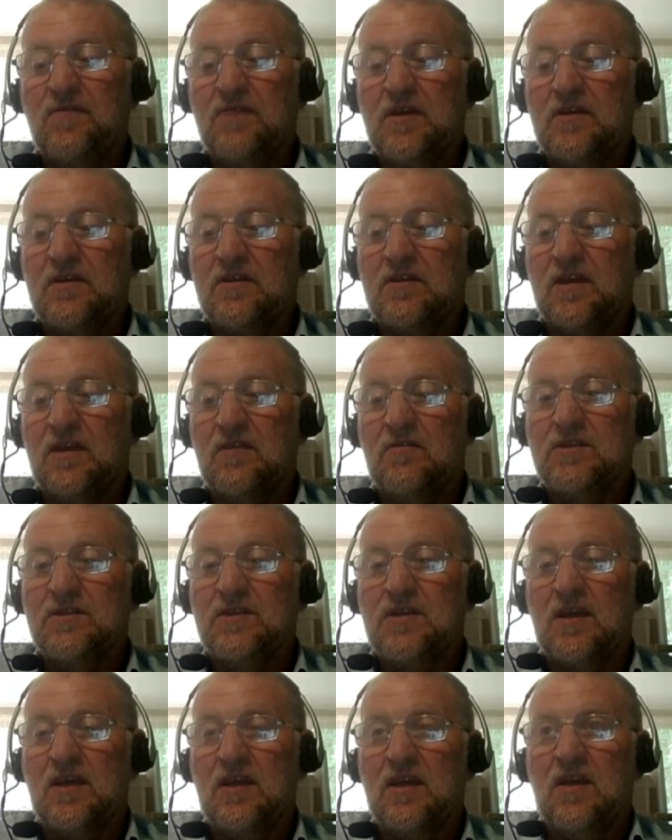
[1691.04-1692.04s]
enough. There
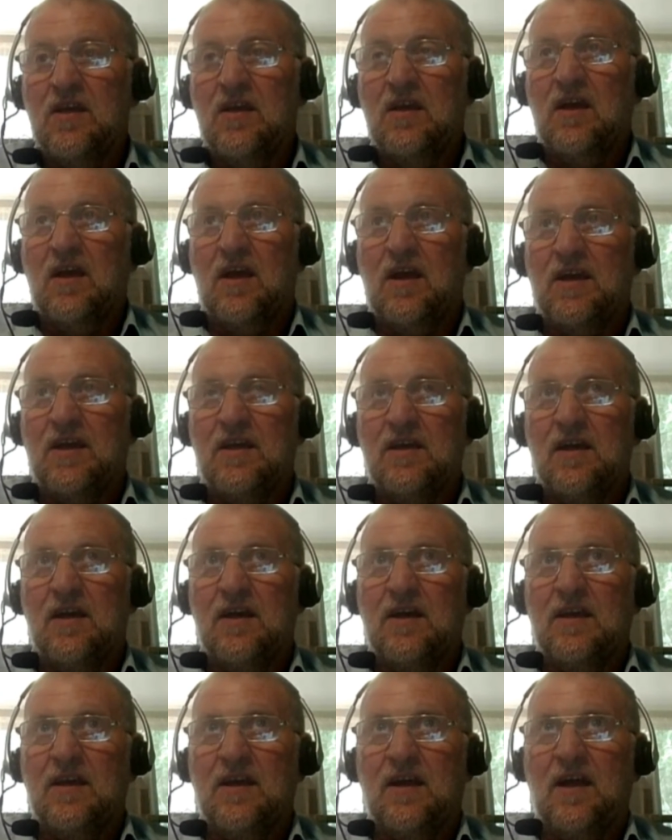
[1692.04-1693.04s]
is
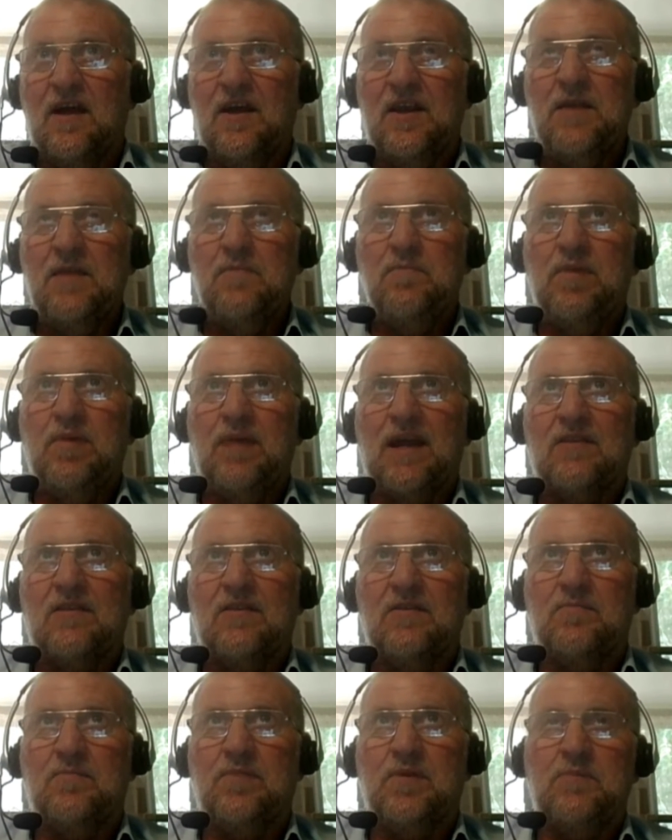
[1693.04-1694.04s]
an
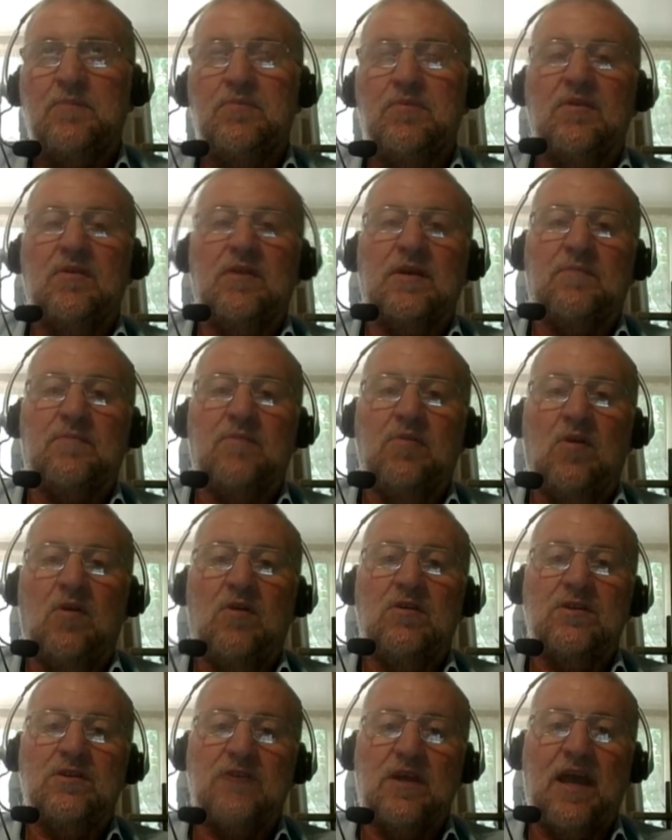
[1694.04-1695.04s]
impact that people like
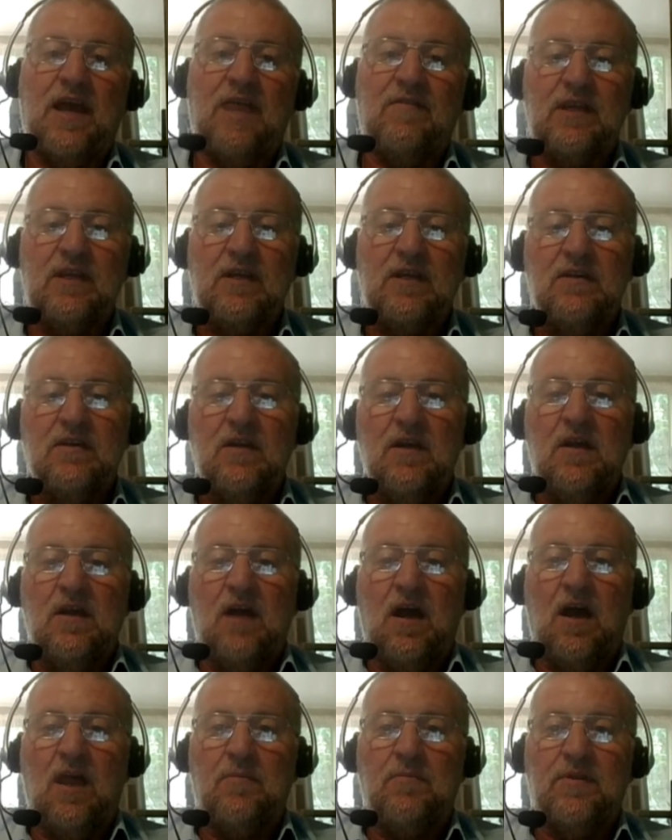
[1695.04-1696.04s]
bloggers are having.
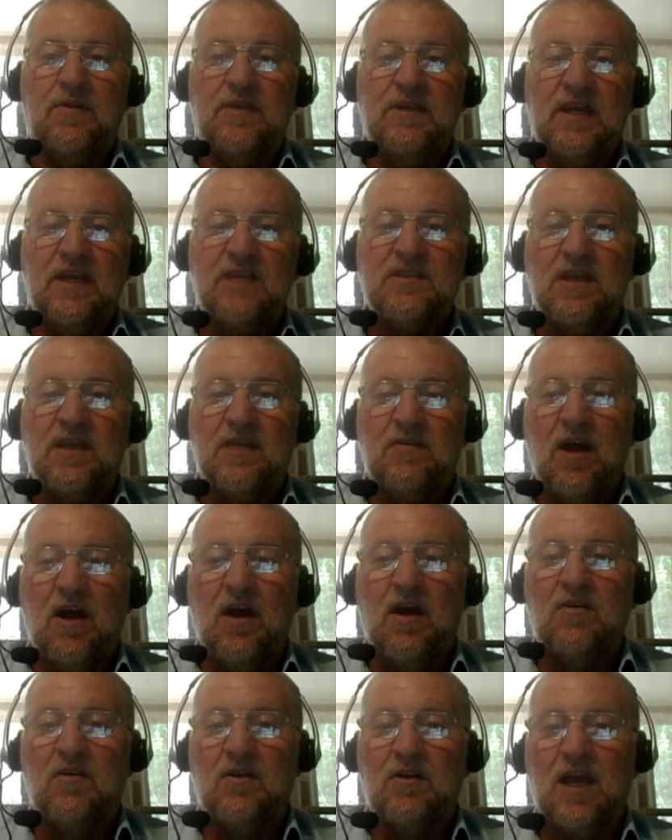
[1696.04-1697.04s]
Yes, there
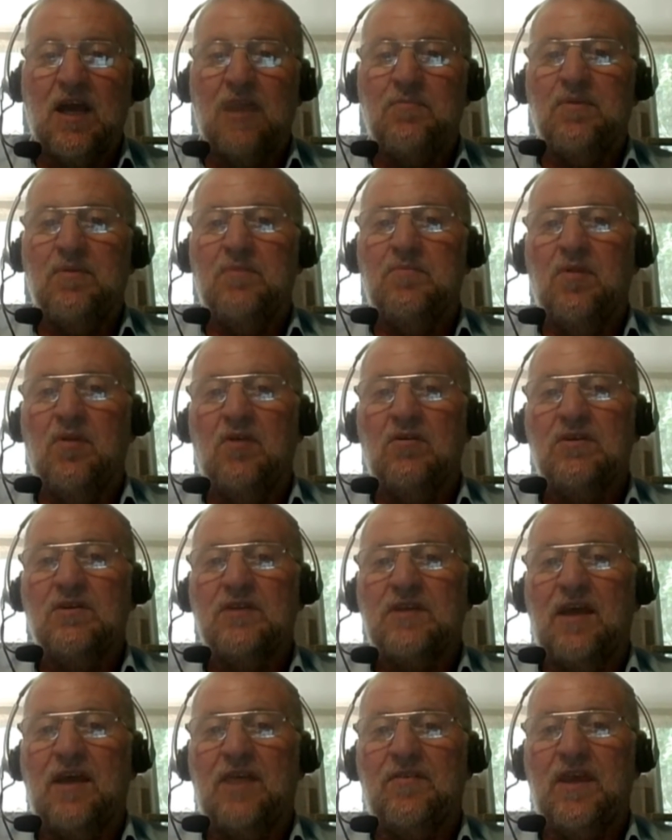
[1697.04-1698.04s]
are a couple of
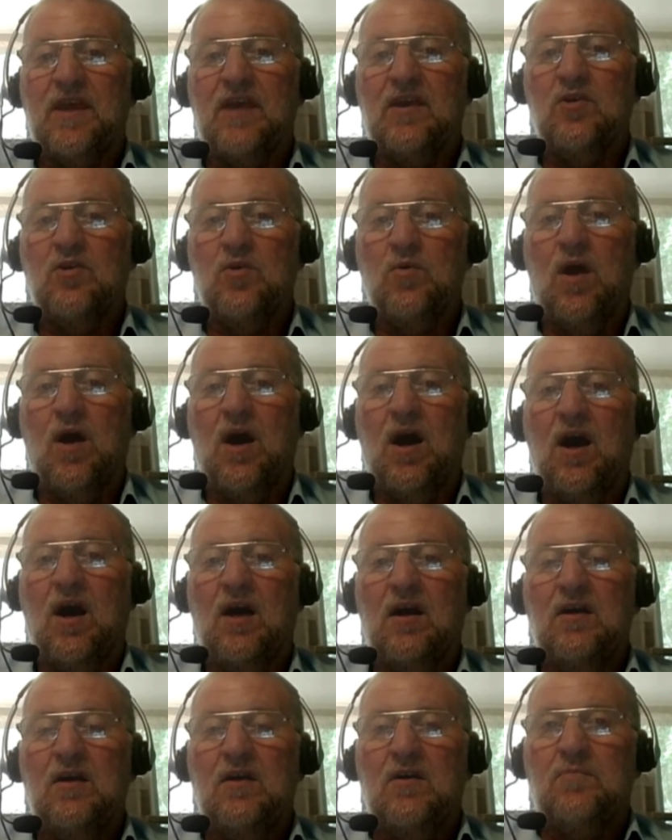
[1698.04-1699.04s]
bloggers out there who
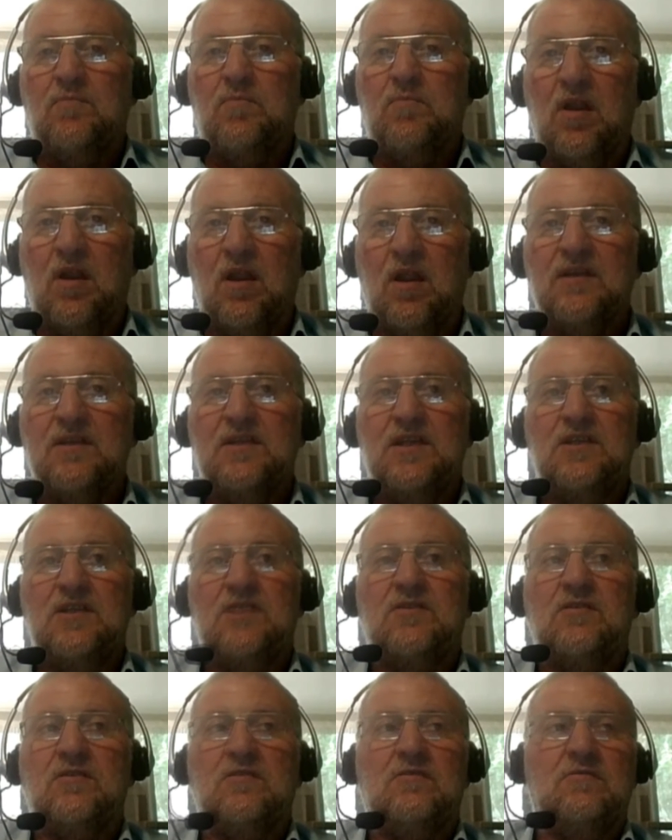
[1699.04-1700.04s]
are plugged
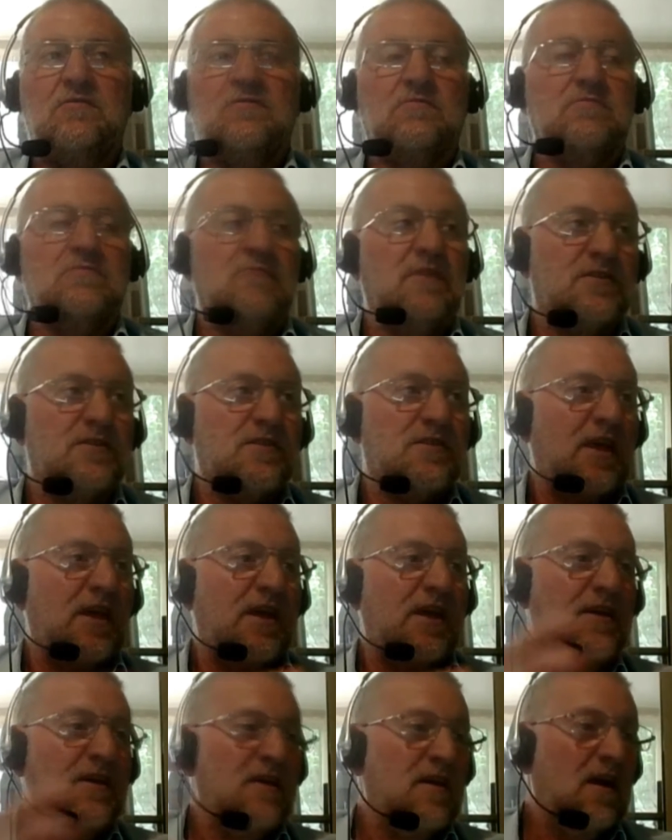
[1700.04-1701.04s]
into, let's
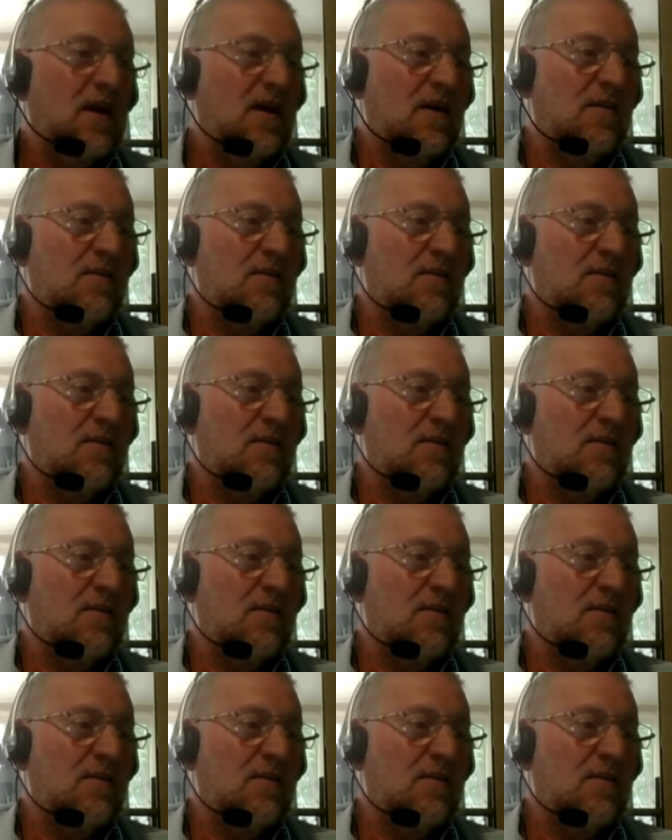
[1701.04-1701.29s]
say,